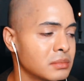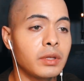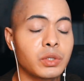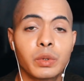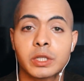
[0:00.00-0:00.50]

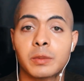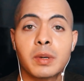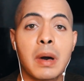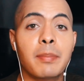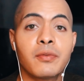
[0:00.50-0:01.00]
Thought she was gonna
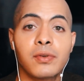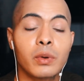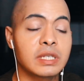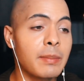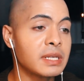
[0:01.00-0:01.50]
be mopping
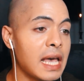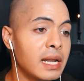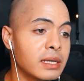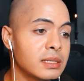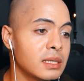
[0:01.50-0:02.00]
floors at Miss
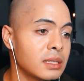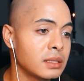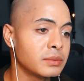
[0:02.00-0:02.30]
Hannigan's, honey.